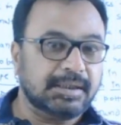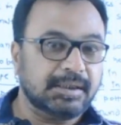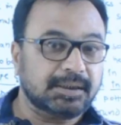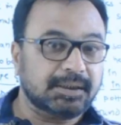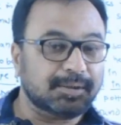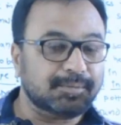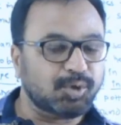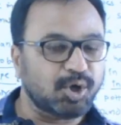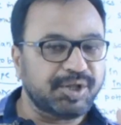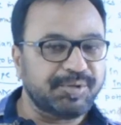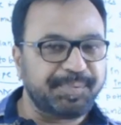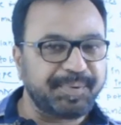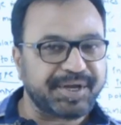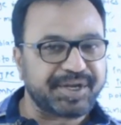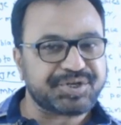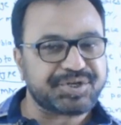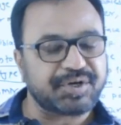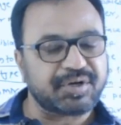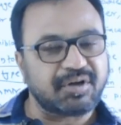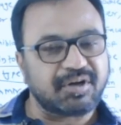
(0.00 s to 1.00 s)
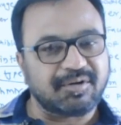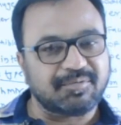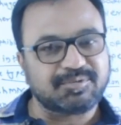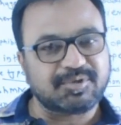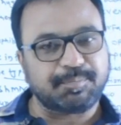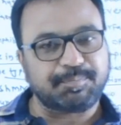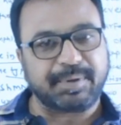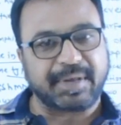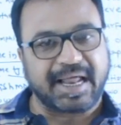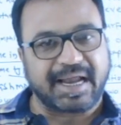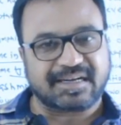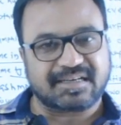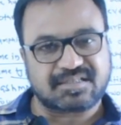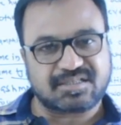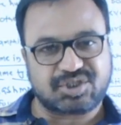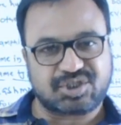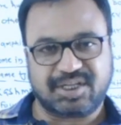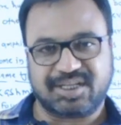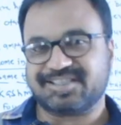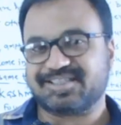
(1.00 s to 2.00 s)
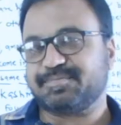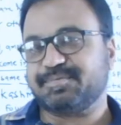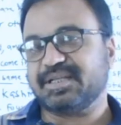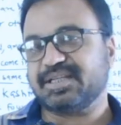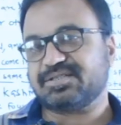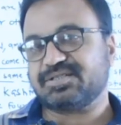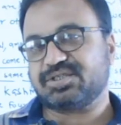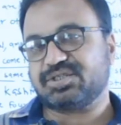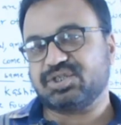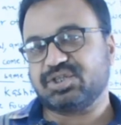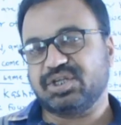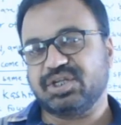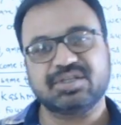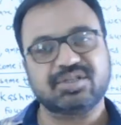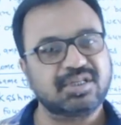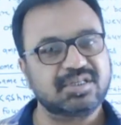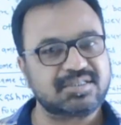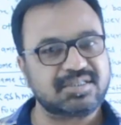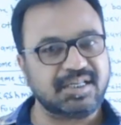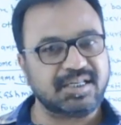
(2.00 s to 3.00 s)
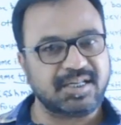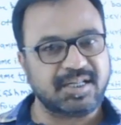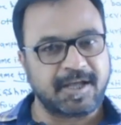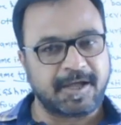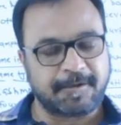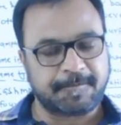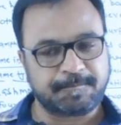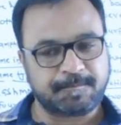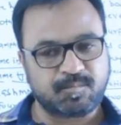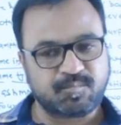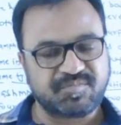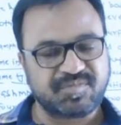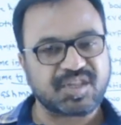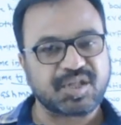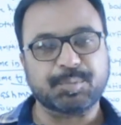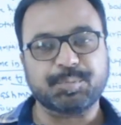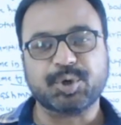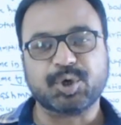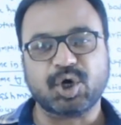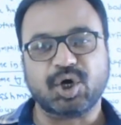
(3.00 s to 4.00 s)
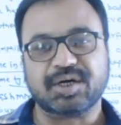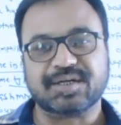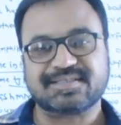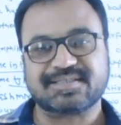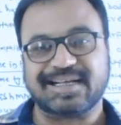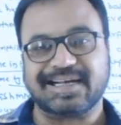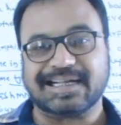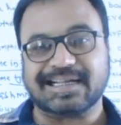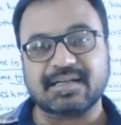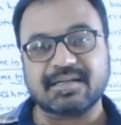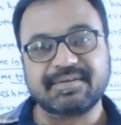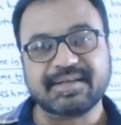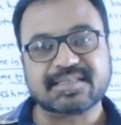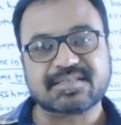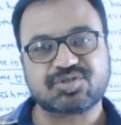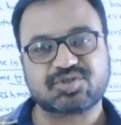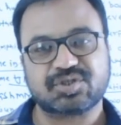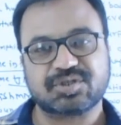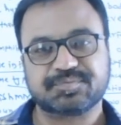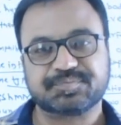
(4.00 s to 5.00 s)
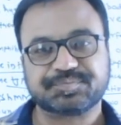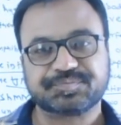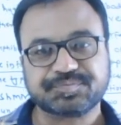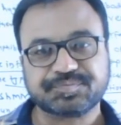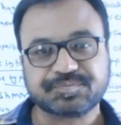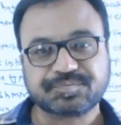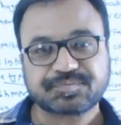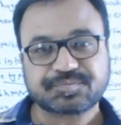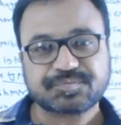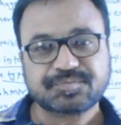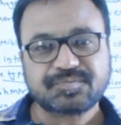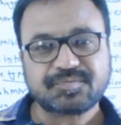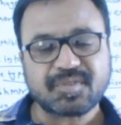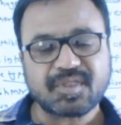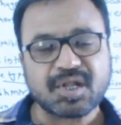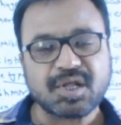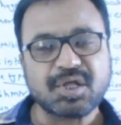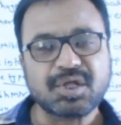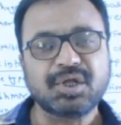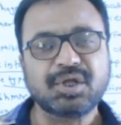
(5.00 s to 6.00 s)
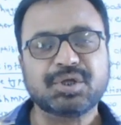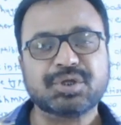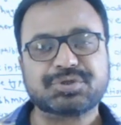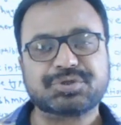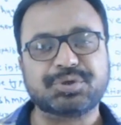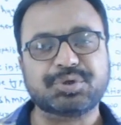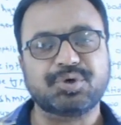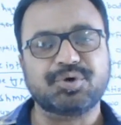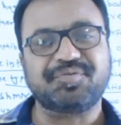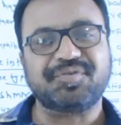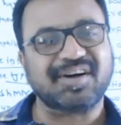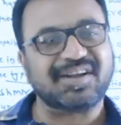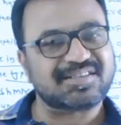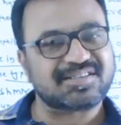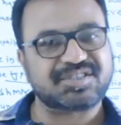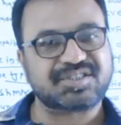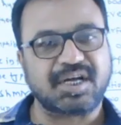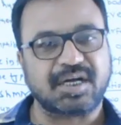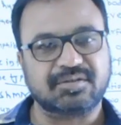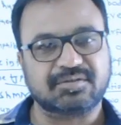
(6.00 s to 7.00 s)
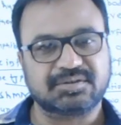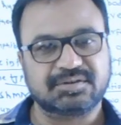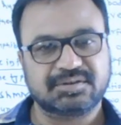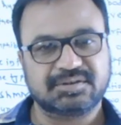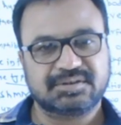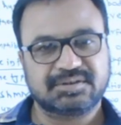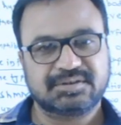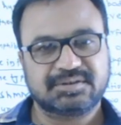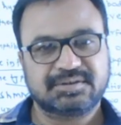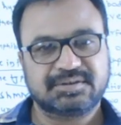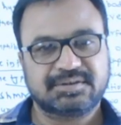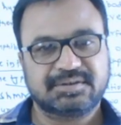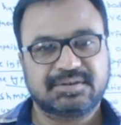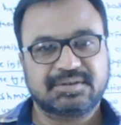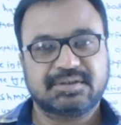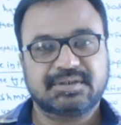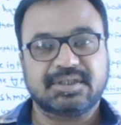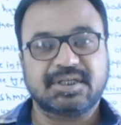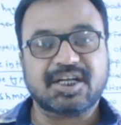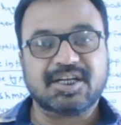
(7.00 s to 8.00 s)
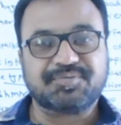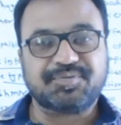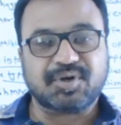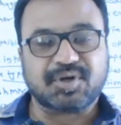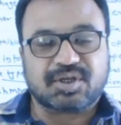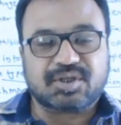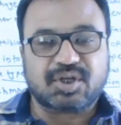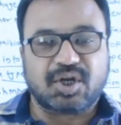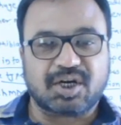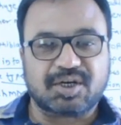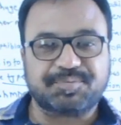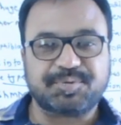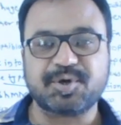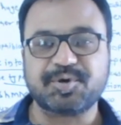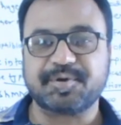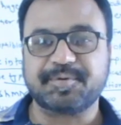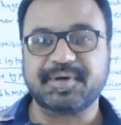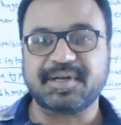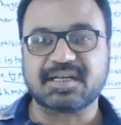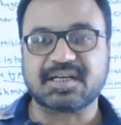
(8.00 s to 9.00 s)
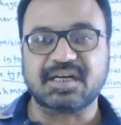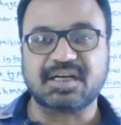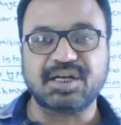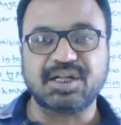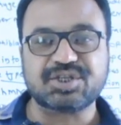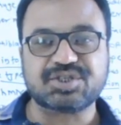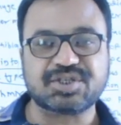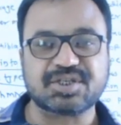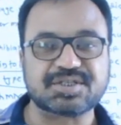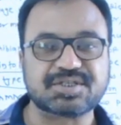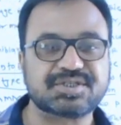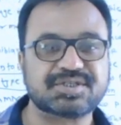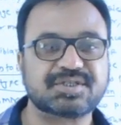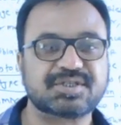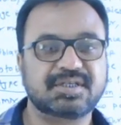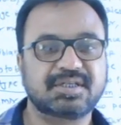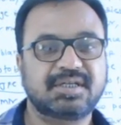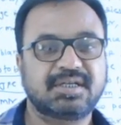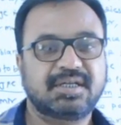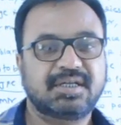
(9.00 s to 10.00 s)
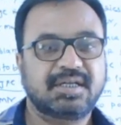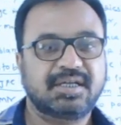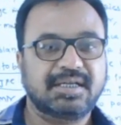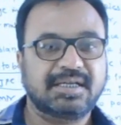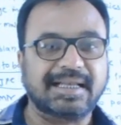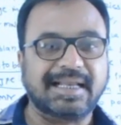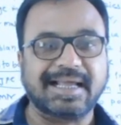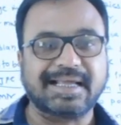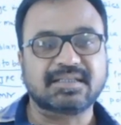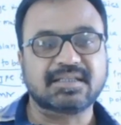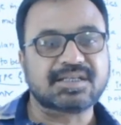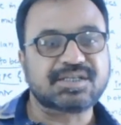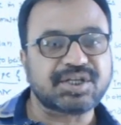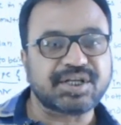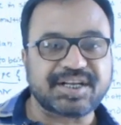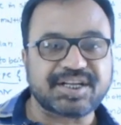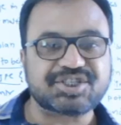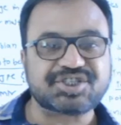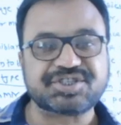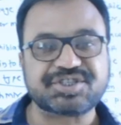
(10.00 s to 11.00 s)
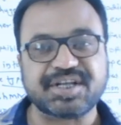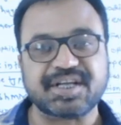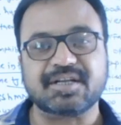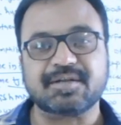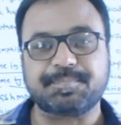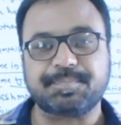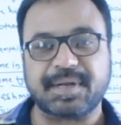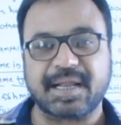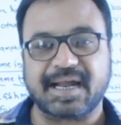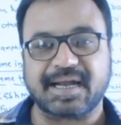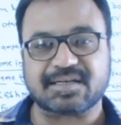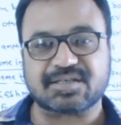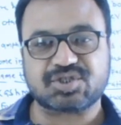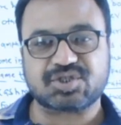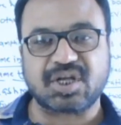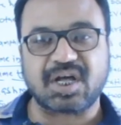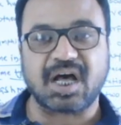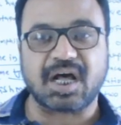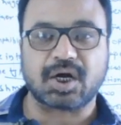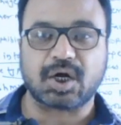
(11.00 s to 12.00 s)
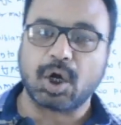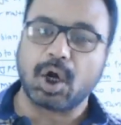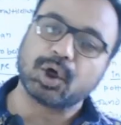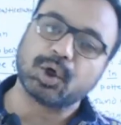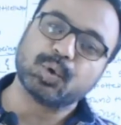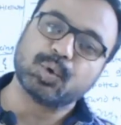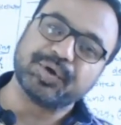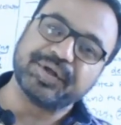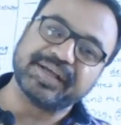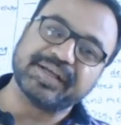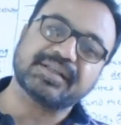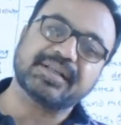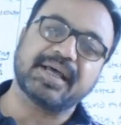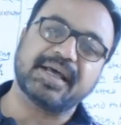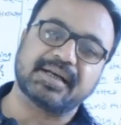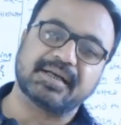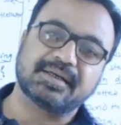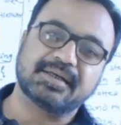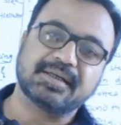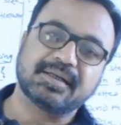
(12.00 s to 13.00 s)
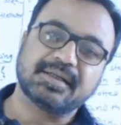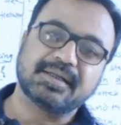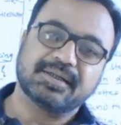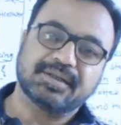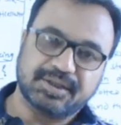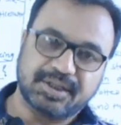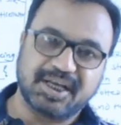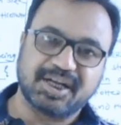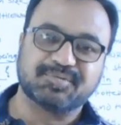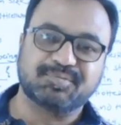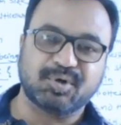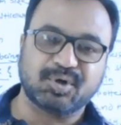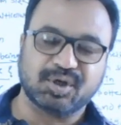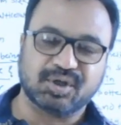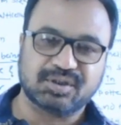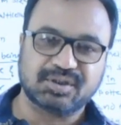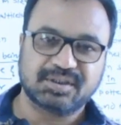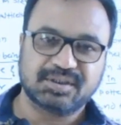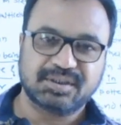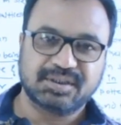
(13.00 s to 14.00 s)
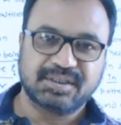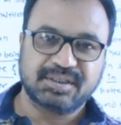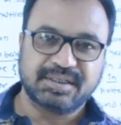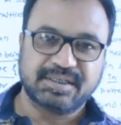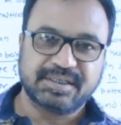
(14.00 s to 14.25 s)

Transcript: the modification of the plants takes place in this area because always snow falls down, therefore not favorable conditions like the terrestrial plants are not growing there. Therefore,